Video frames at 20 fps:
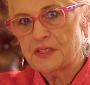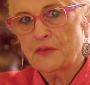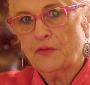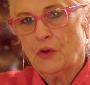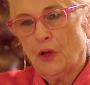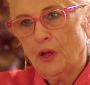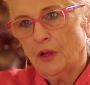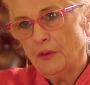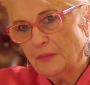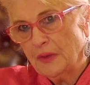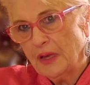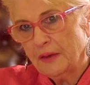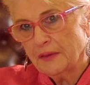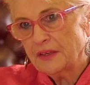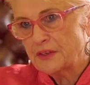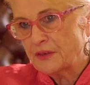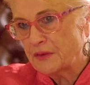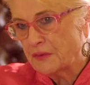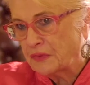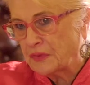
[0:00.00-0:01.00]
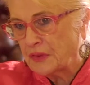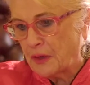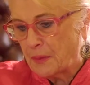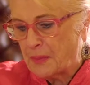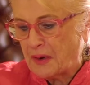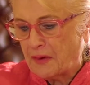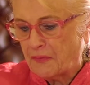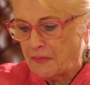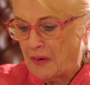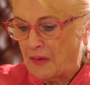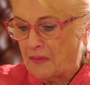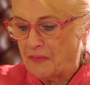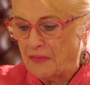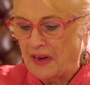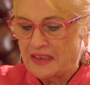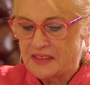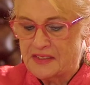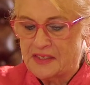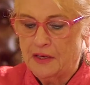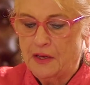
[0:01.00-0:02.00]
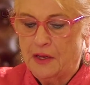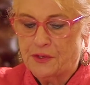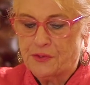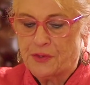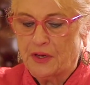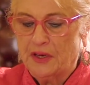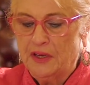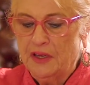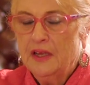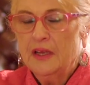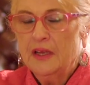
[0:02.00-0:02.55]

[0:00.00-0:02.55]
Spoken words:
of all, I'm going to do a little bit of Frank Sinatra.